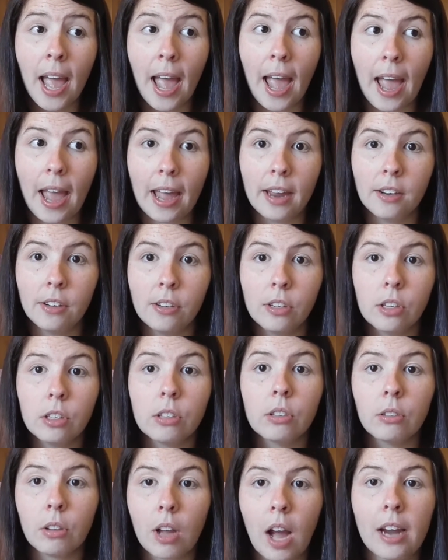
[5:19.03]

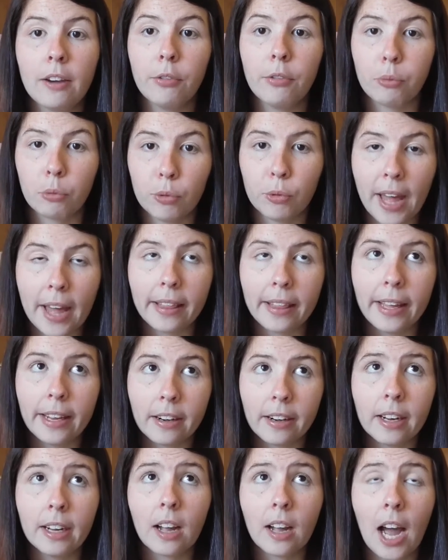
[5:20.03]
and kind of through that
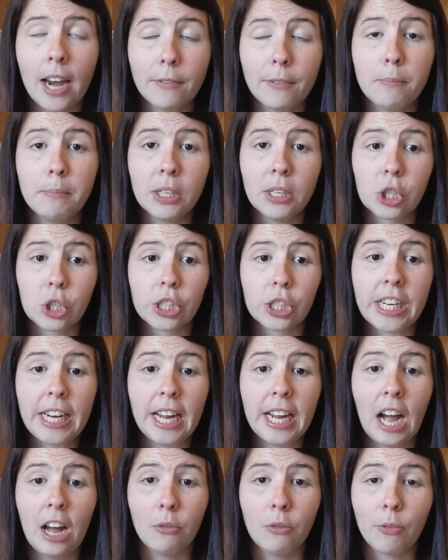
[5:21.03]
letter, kind of a
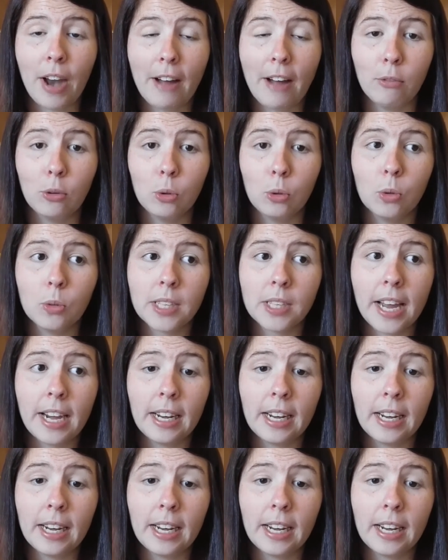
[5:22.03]
mystery unravels.